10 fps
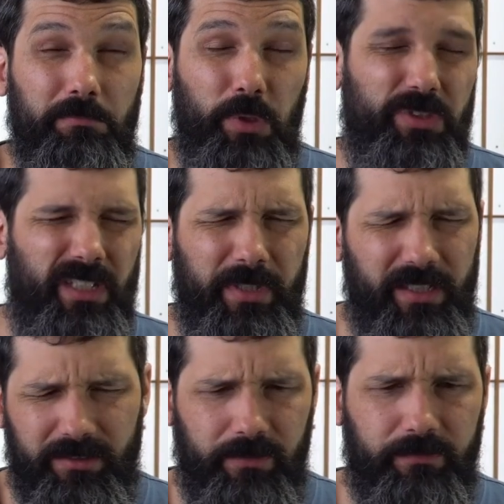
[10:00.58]
mostly
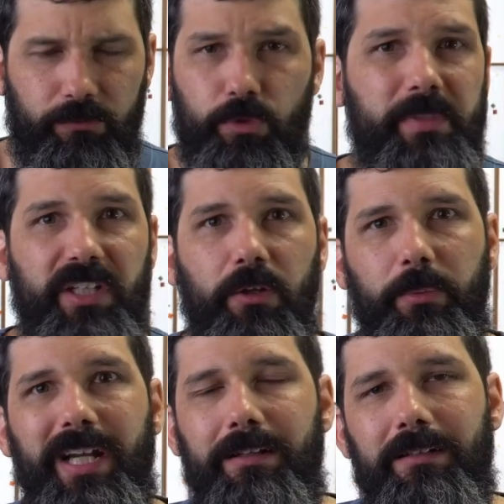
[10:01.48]
because of Ruby on
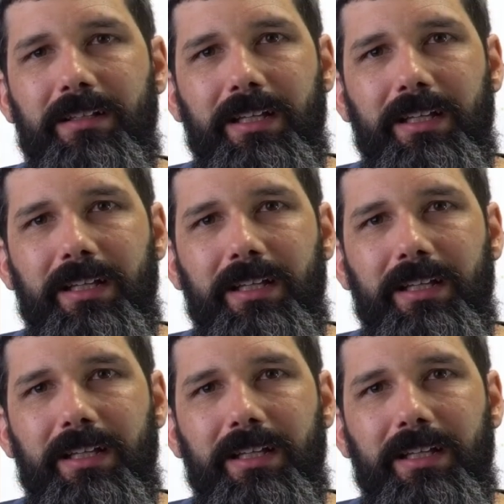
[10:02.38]
Rails.